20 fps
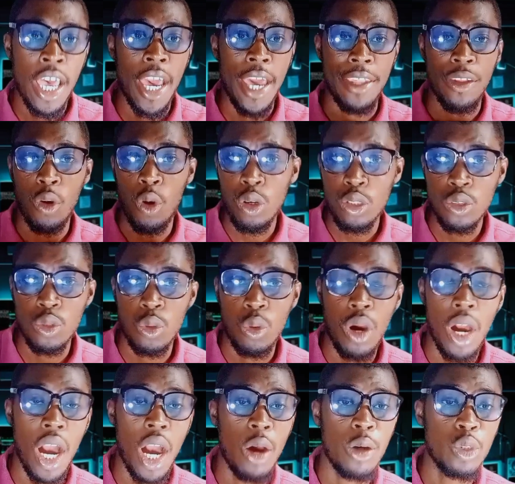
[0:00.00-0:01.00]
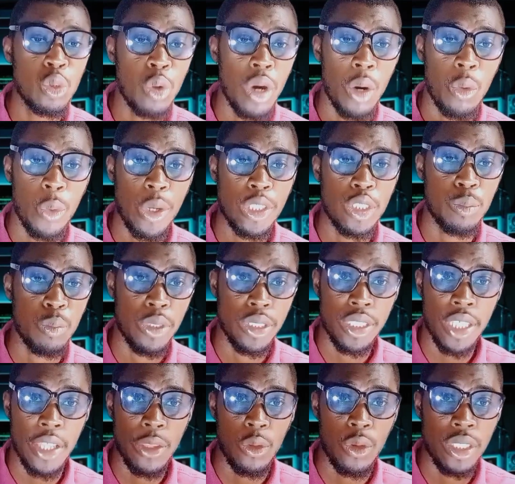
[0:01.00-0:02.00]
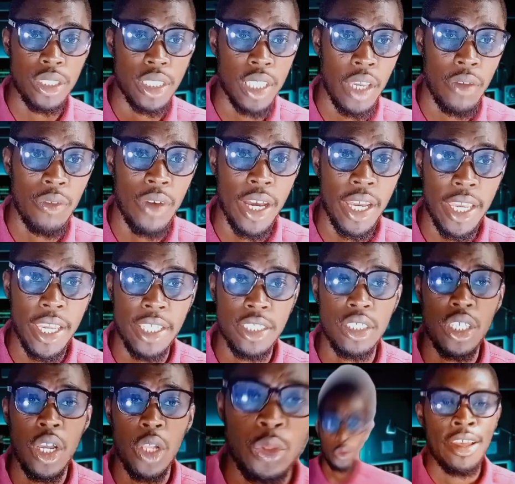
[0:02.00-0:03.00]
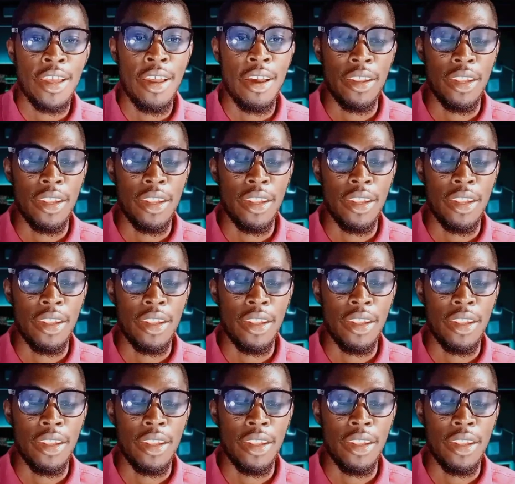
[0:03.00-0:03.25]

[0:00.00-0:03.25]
and also how you are going to protect yourself against two-factor.